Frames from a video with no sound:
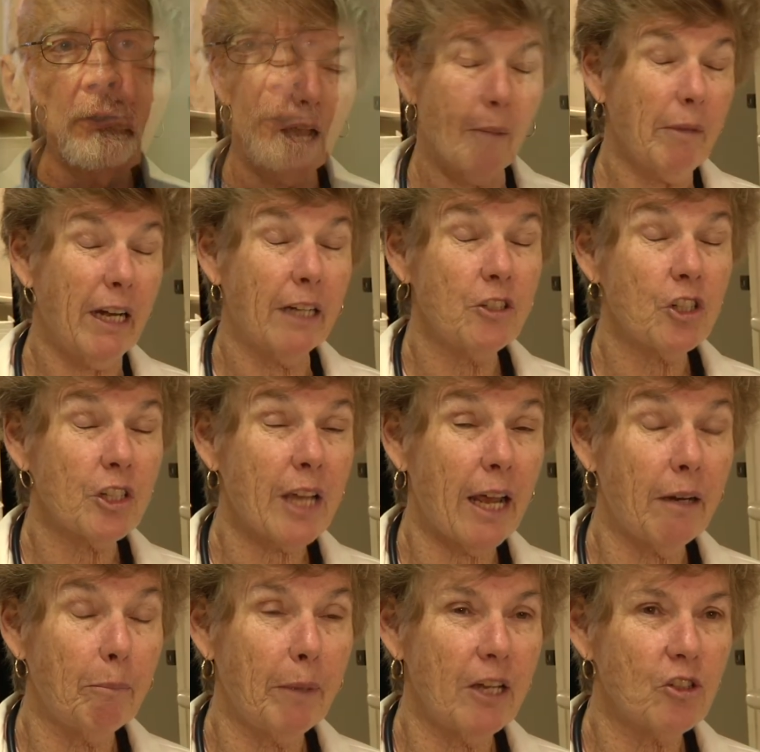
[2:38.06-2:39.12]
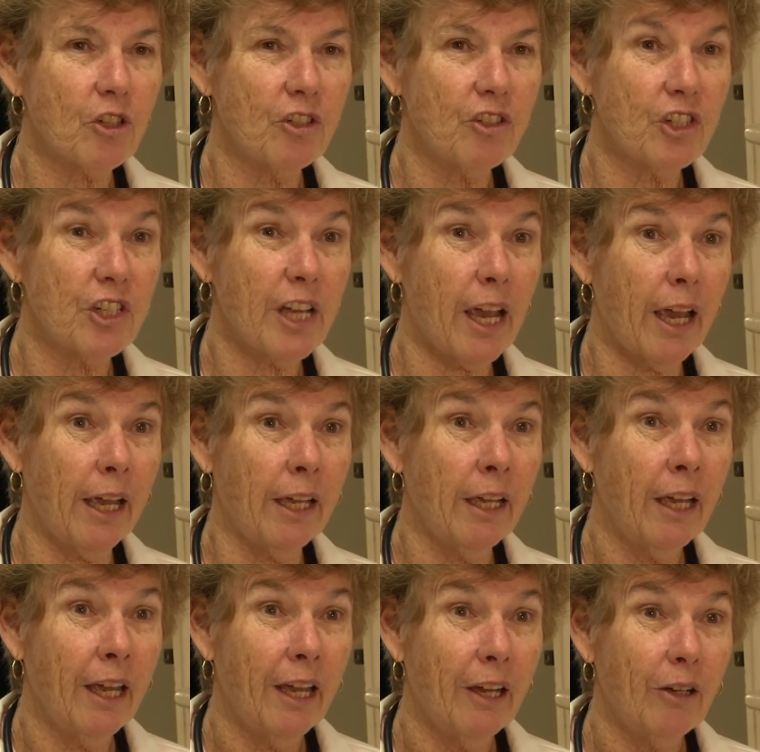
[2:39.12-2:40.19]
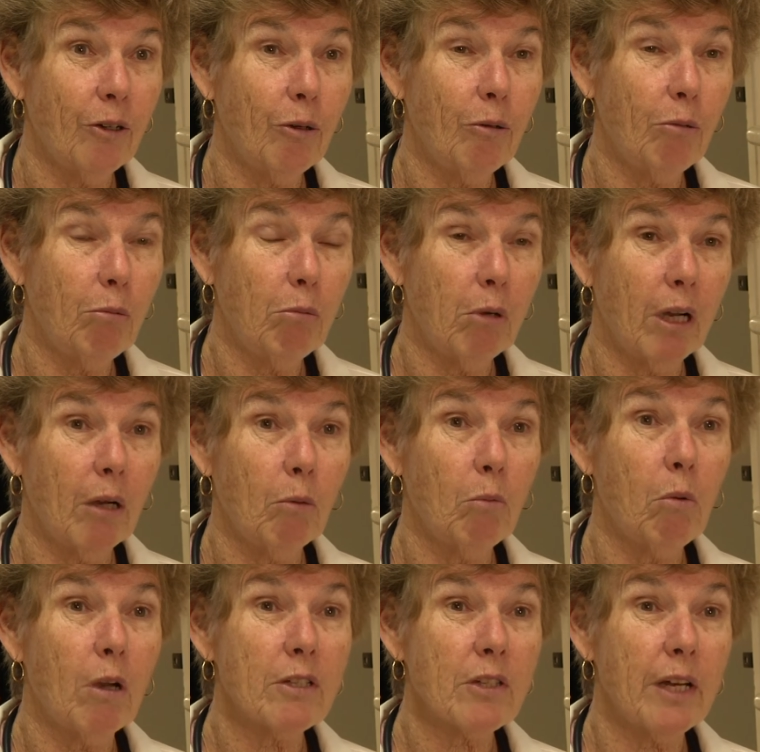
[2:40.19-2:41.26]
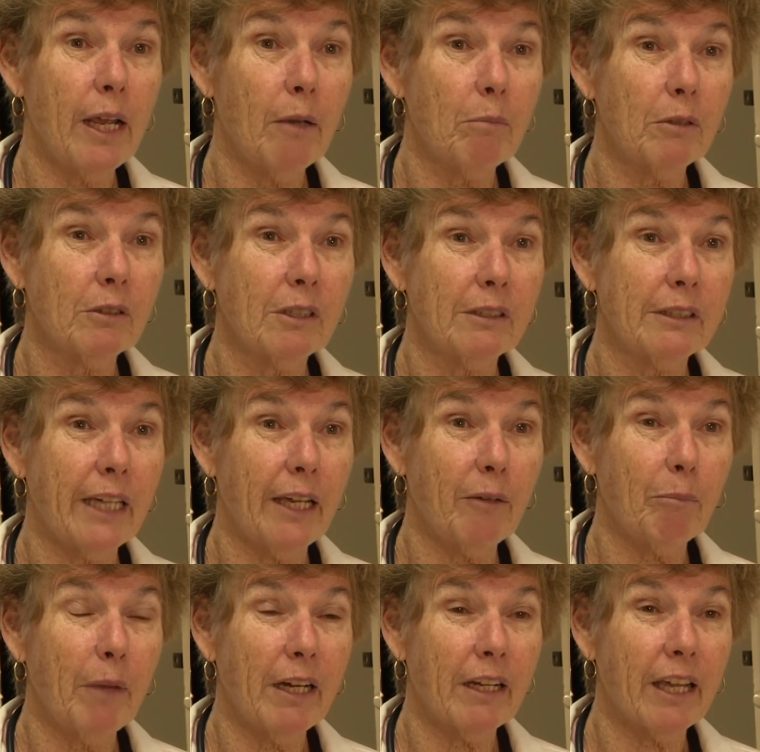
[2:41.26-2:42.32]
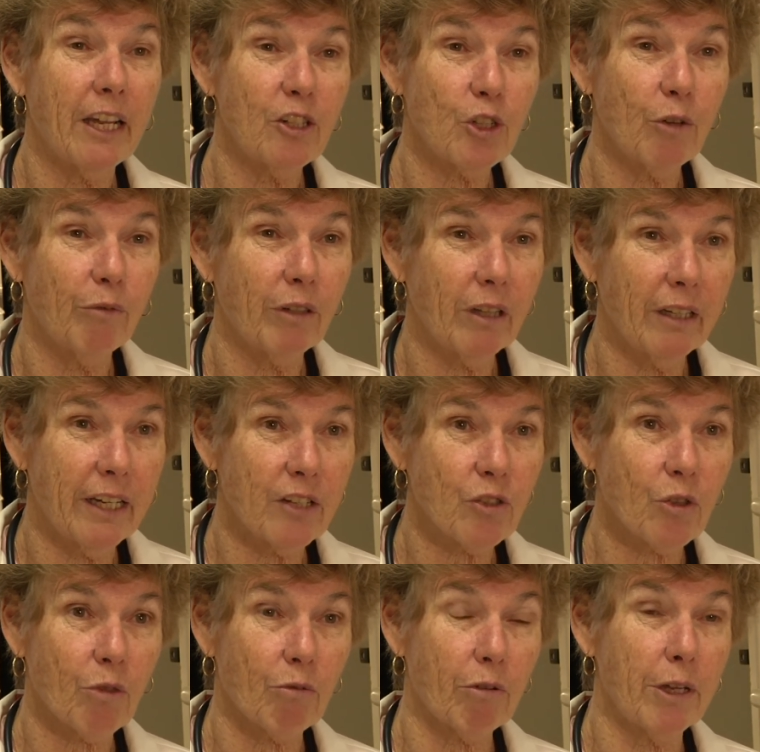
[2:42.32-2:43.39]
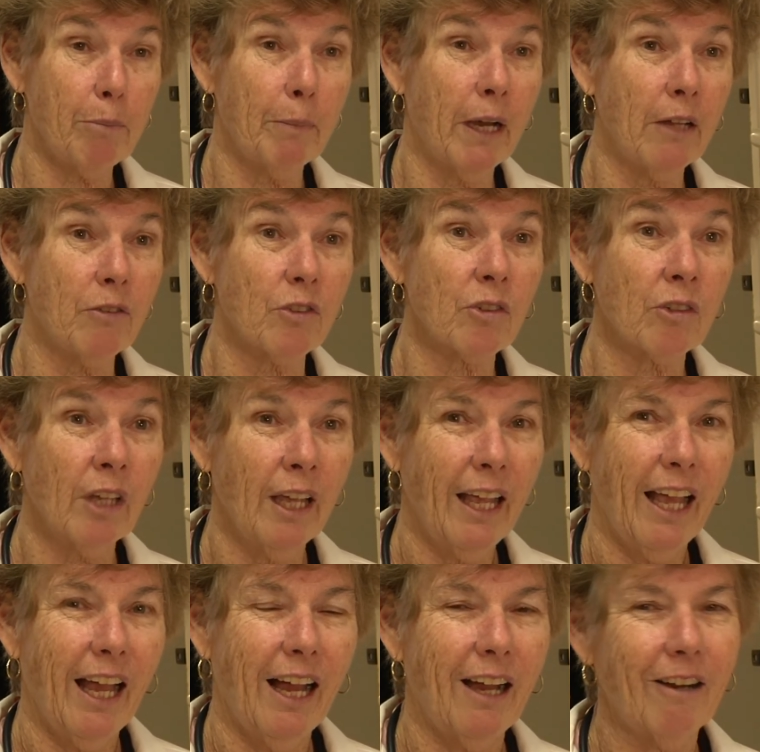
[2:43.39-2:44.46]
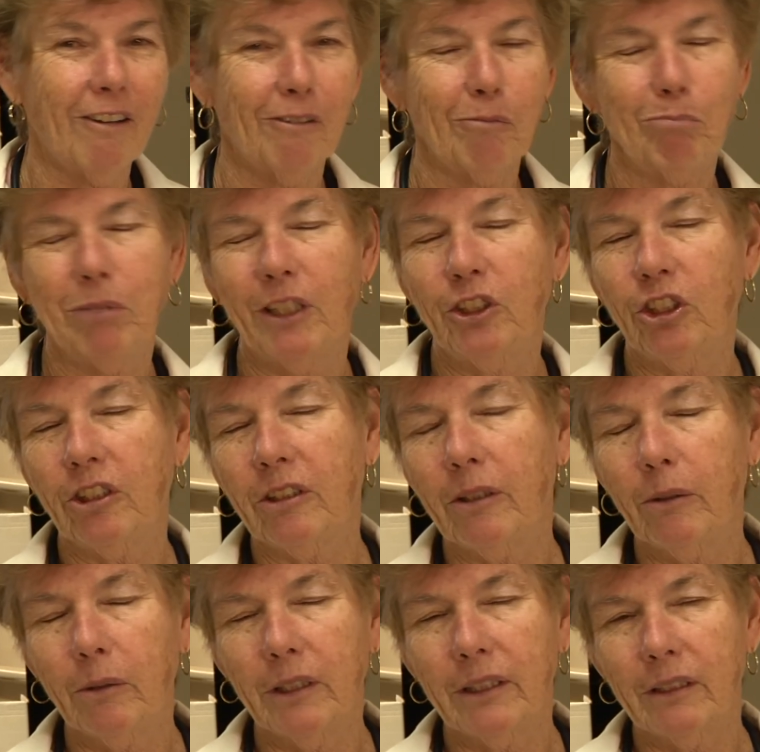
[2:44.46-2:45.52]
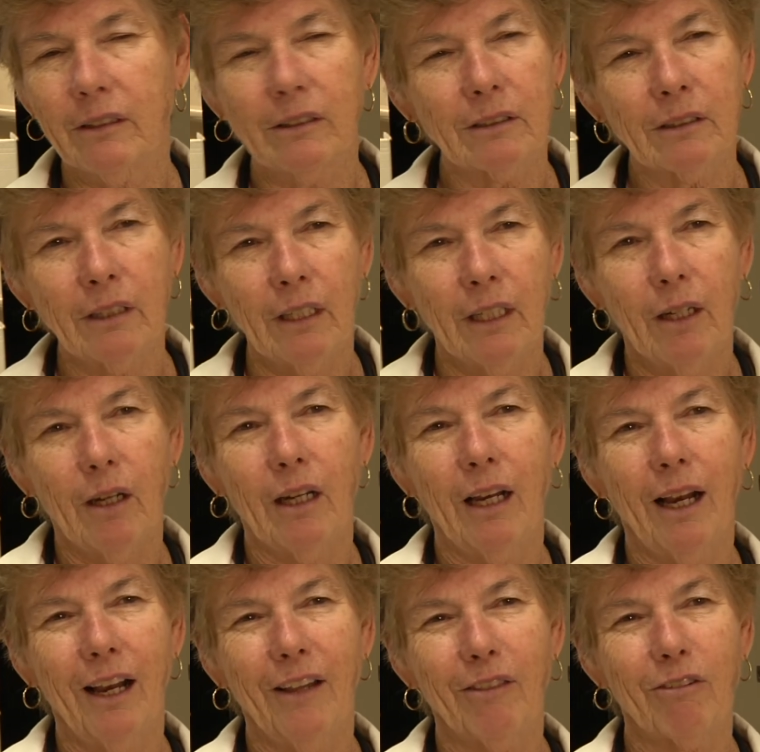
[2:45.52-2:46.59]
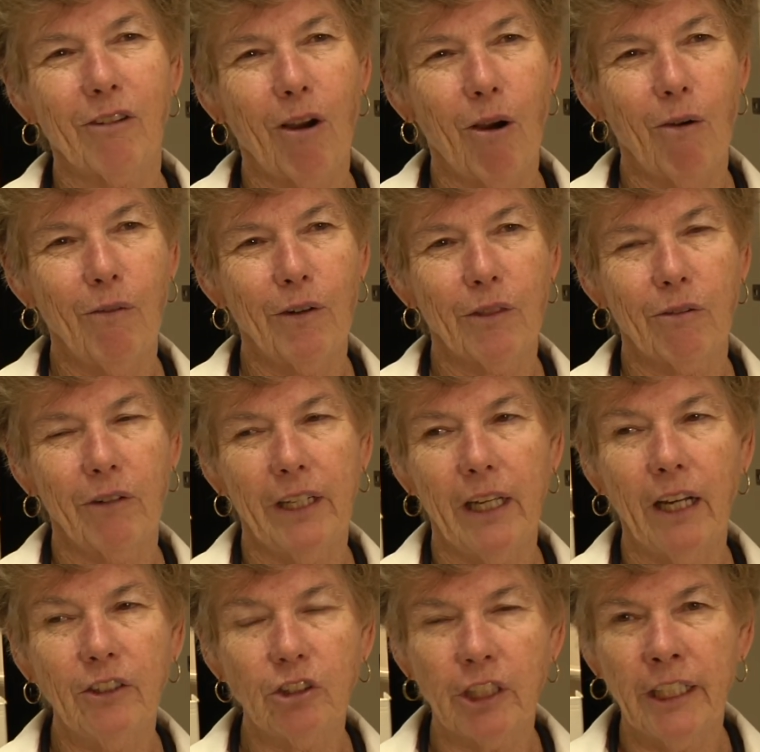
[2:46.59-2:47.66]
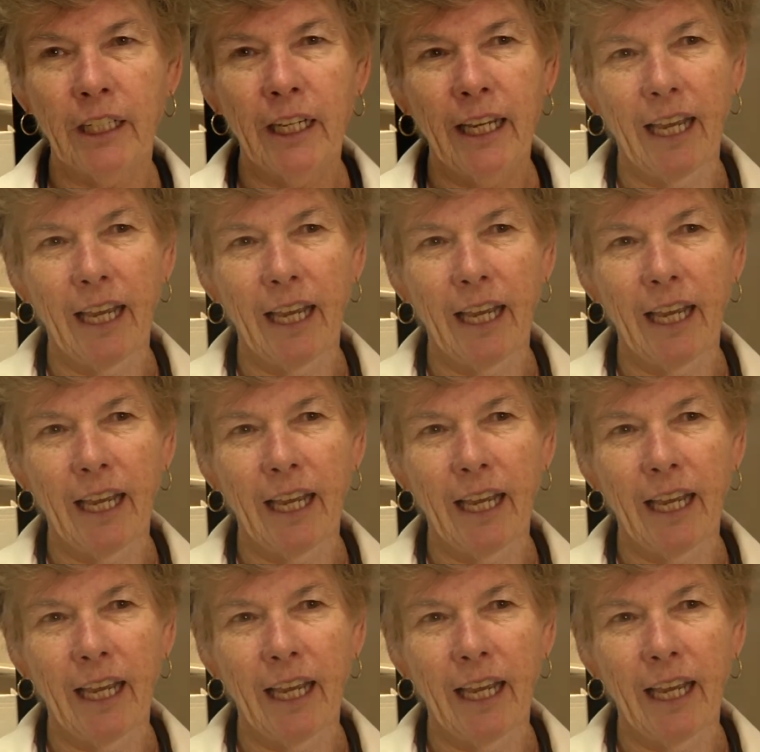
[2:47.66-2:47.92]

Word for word: I mean, I just had a patient today who wasn't able to take medication for the last three months. Her blood sugar was uh, over 300.